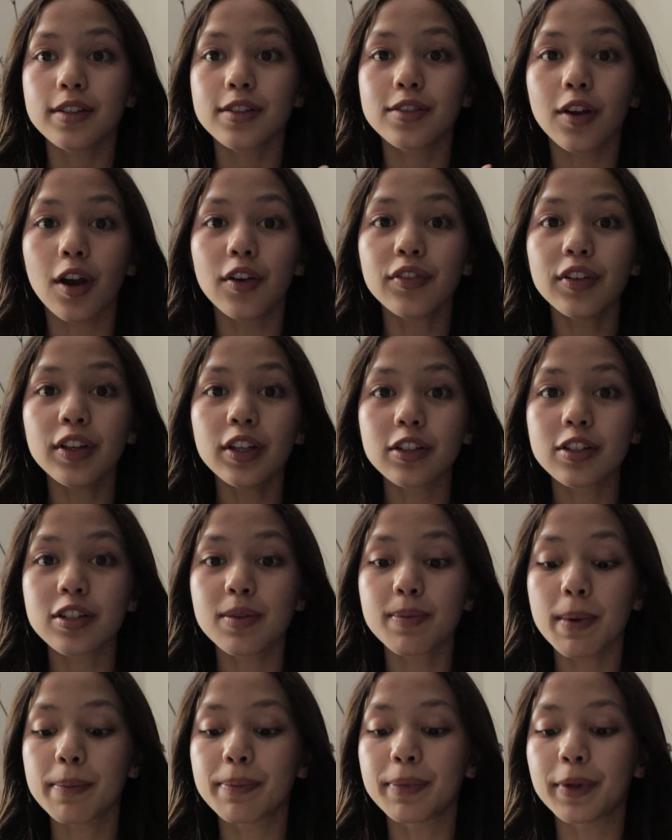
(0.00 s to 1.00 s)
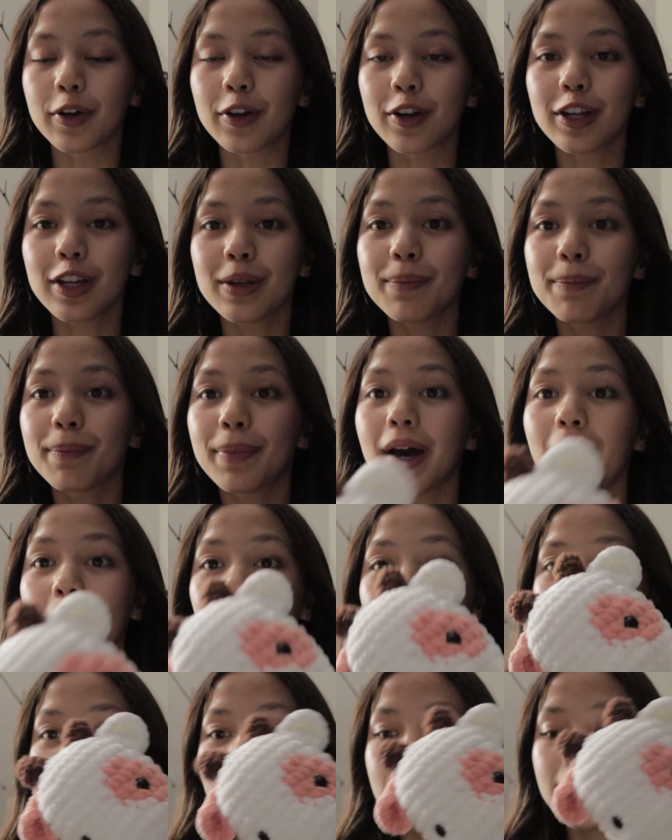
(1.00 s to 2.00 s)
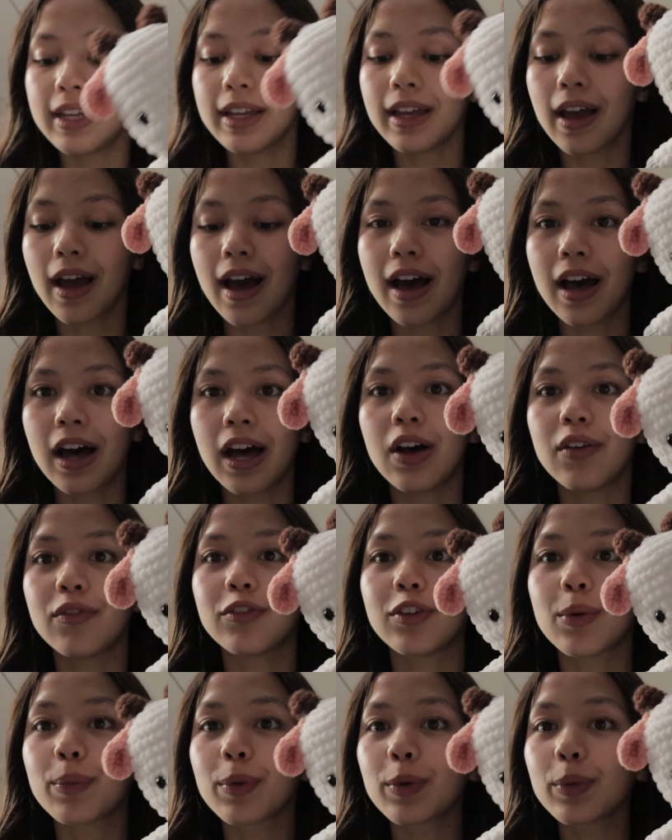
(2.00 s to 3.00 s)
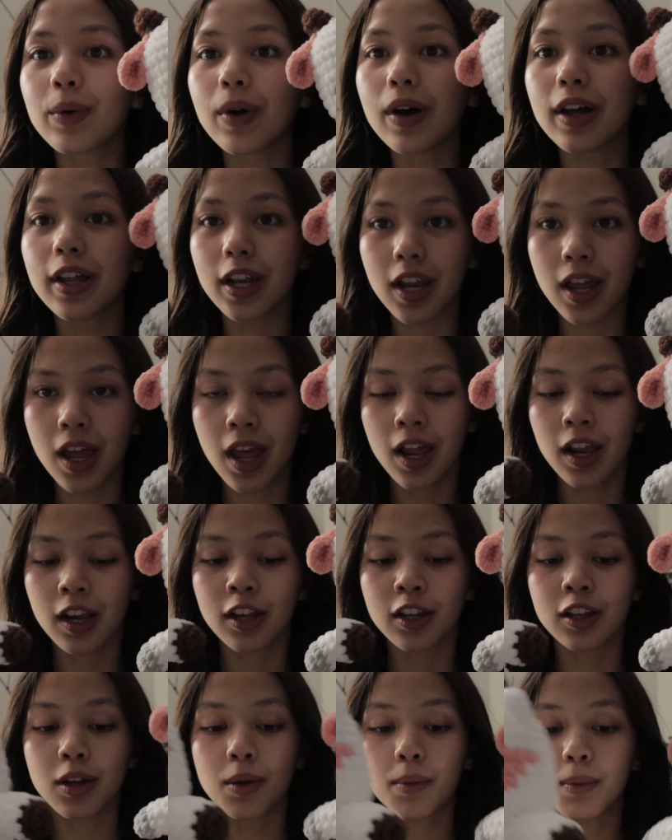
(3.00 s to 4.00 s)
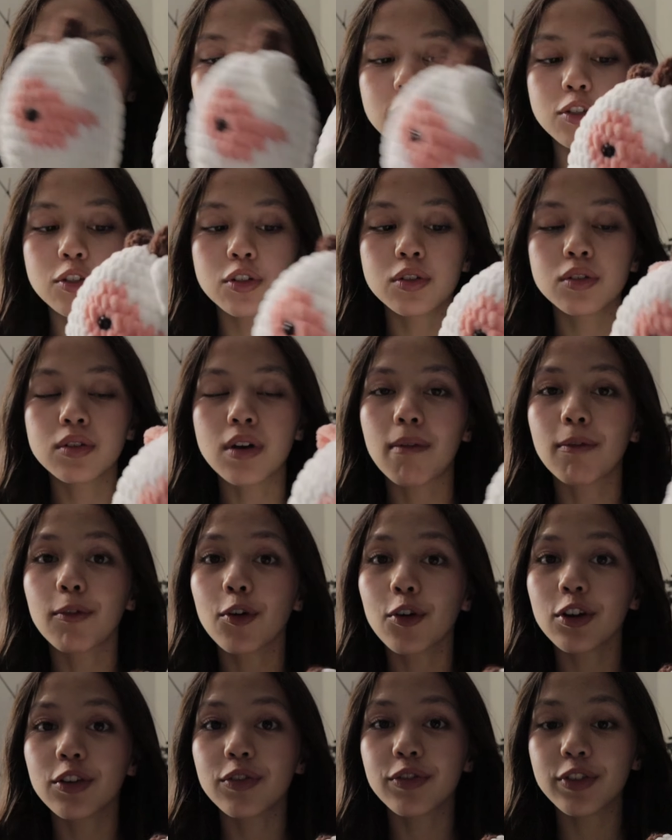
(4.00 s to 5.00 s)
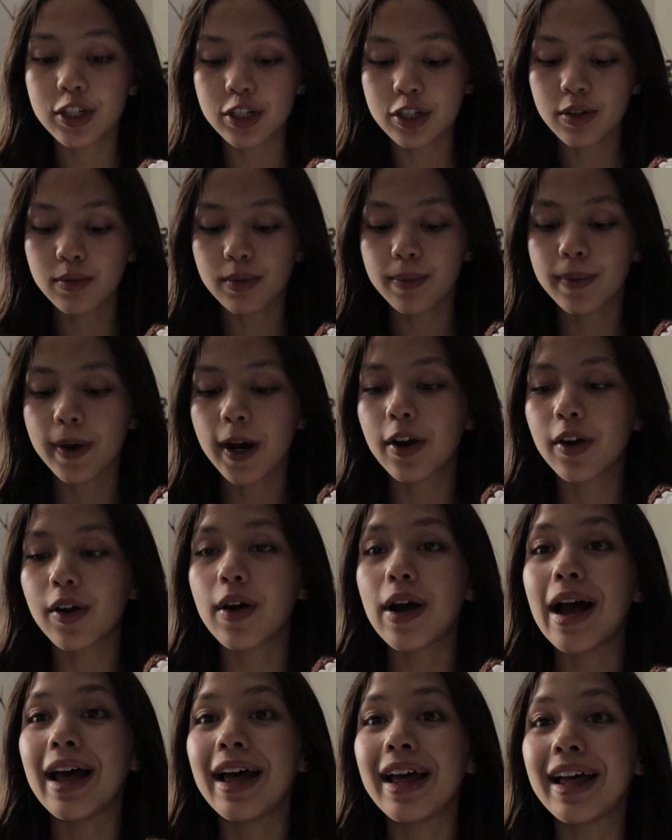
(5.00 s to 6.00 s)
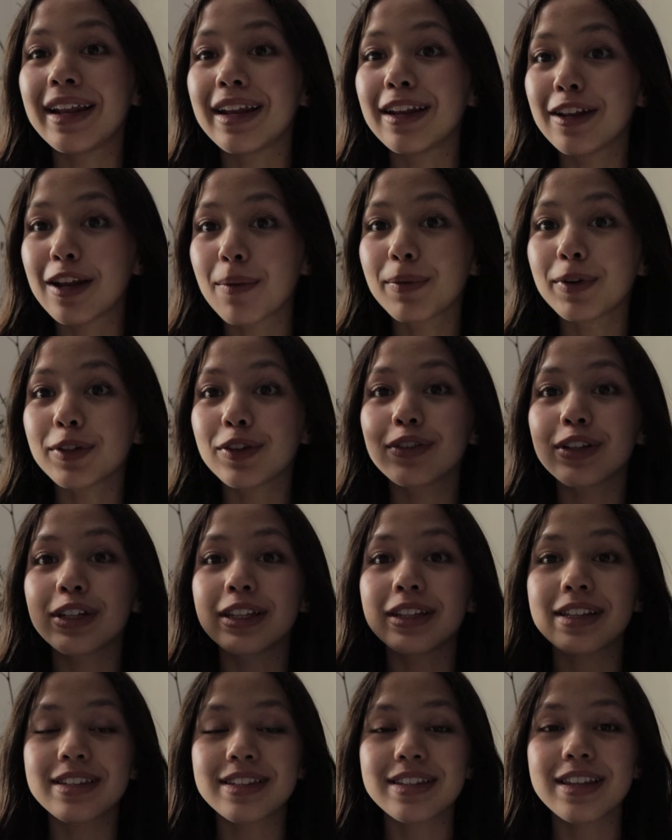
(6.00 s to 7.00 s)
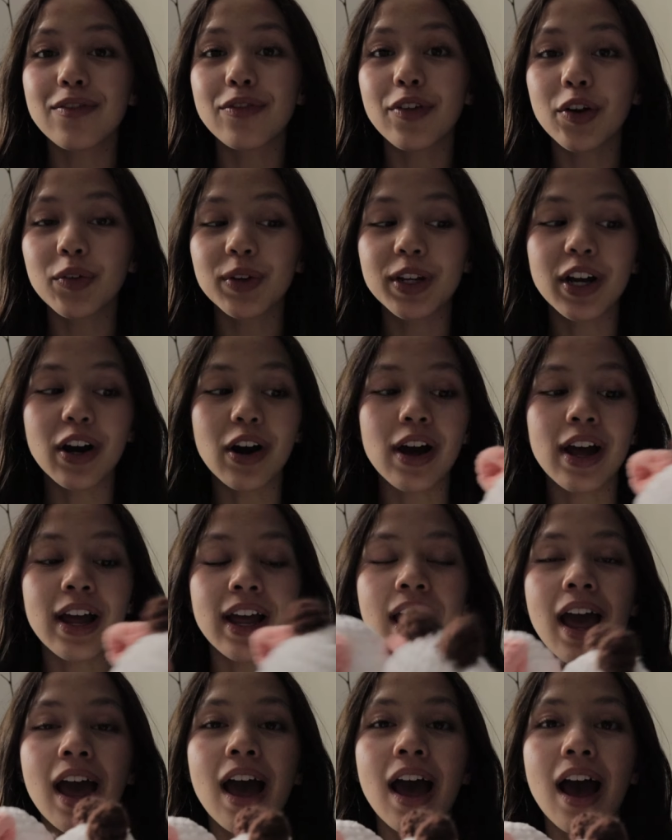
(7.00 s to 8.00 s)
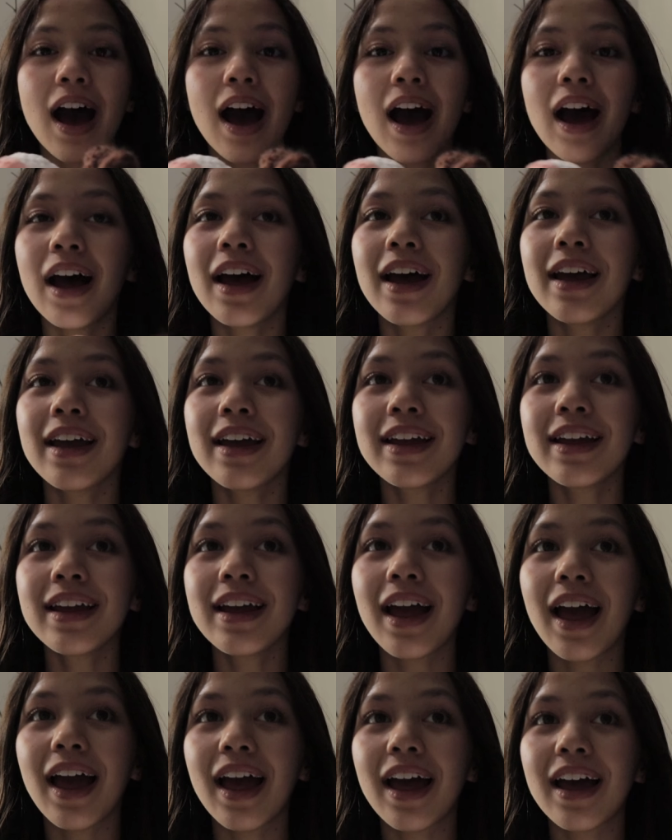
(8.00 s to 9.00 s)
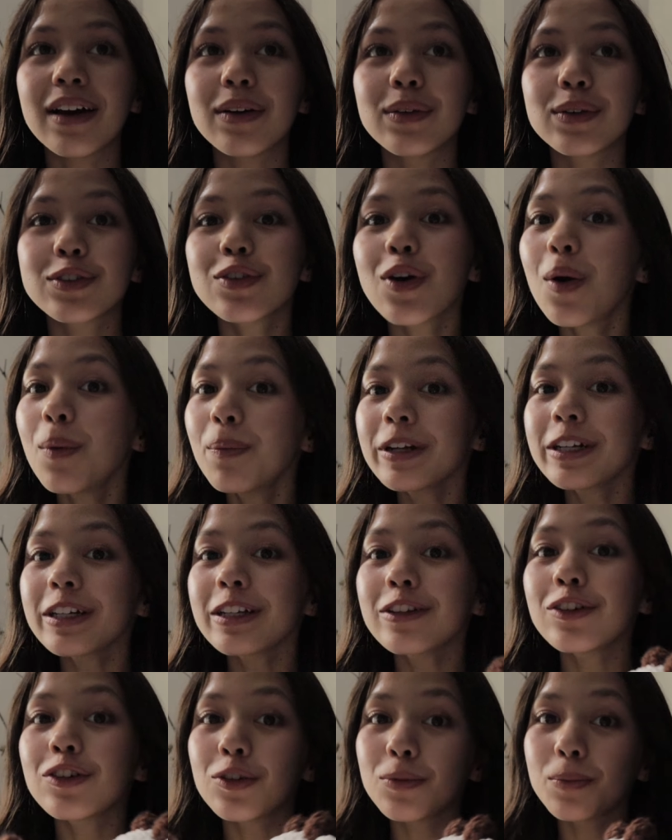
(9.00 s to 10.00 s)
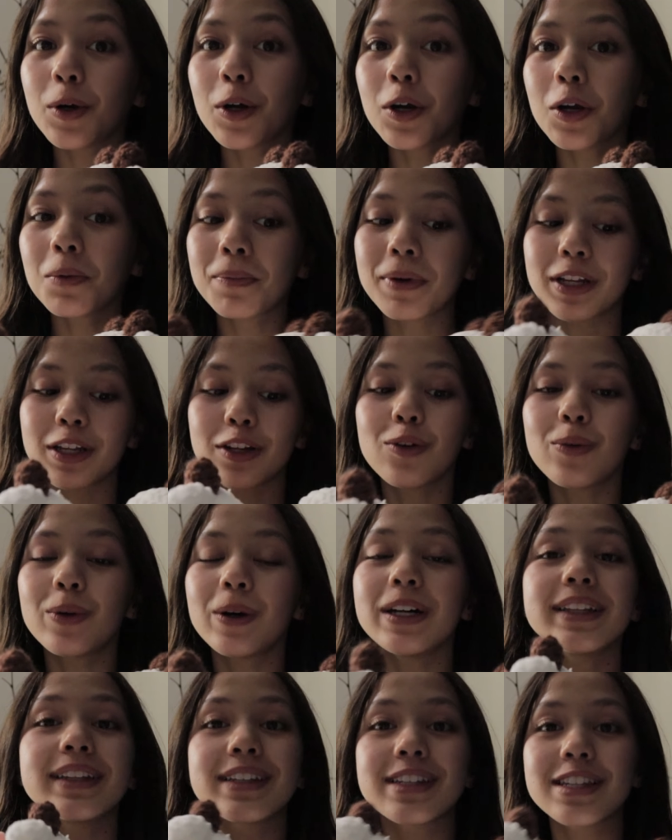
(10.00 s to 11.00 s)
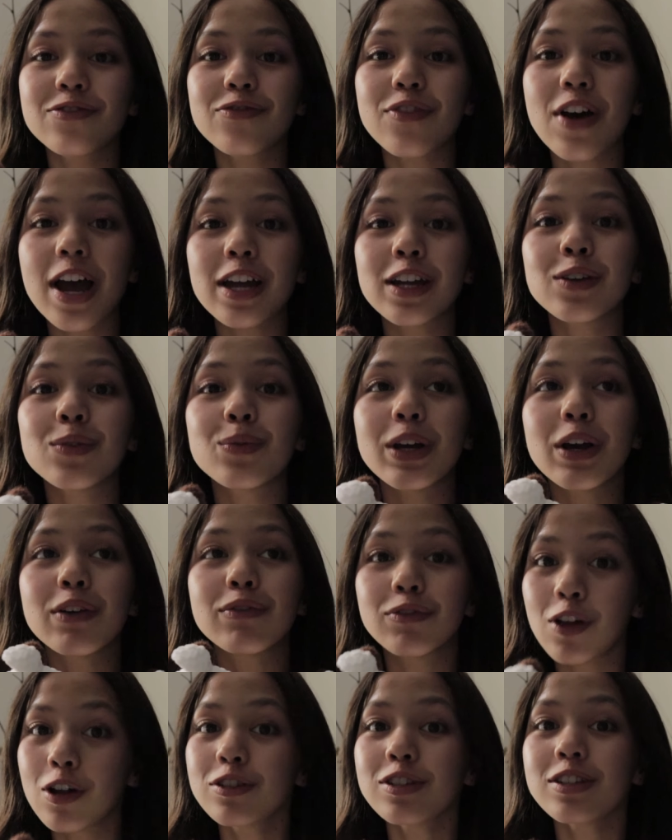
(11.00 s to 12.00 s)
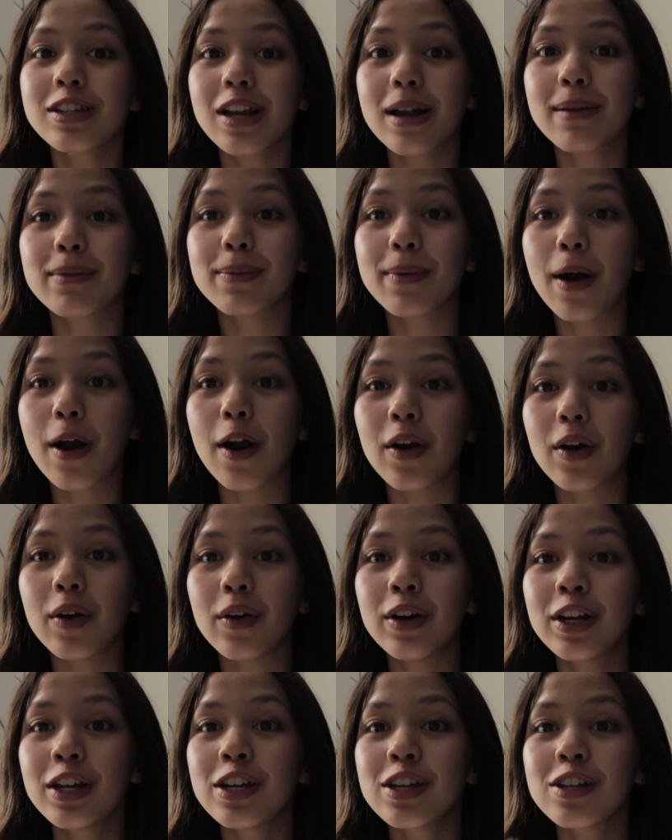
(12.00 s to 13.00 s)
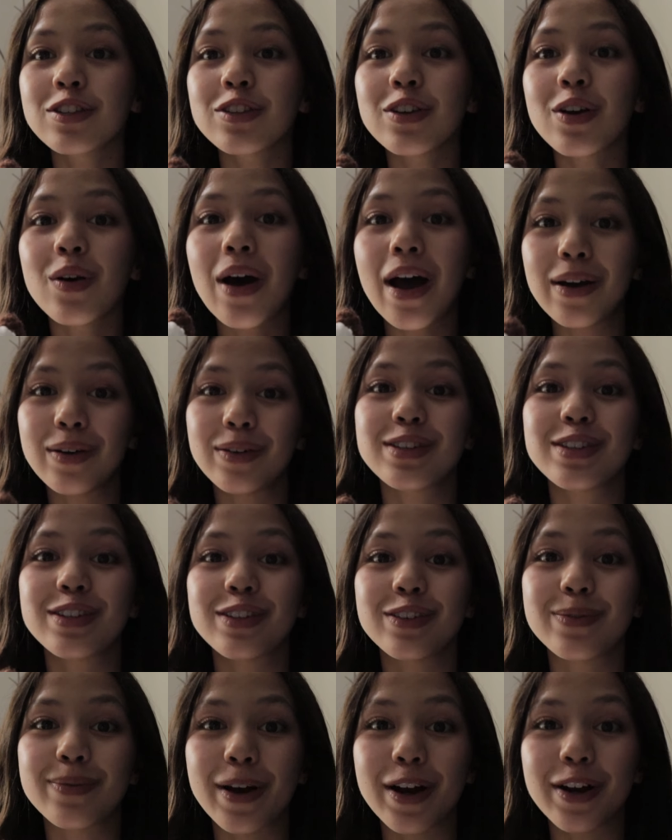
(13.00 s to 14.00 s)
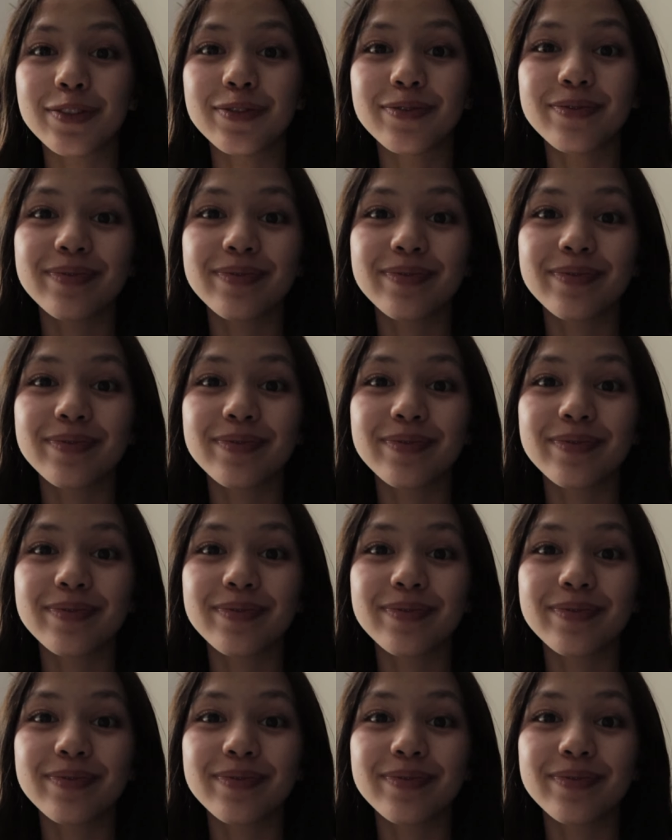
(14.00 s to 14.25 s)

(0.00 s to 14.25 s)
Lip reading: Sorry if it looks a bit blurry, but we have number 1, number 2, I'm going to finish them tomorrow, and number 3, this is how far we got. I was hoping to do more, but you know what? This is fine. We have lots of time tomorrow, so I will see you tomorrow.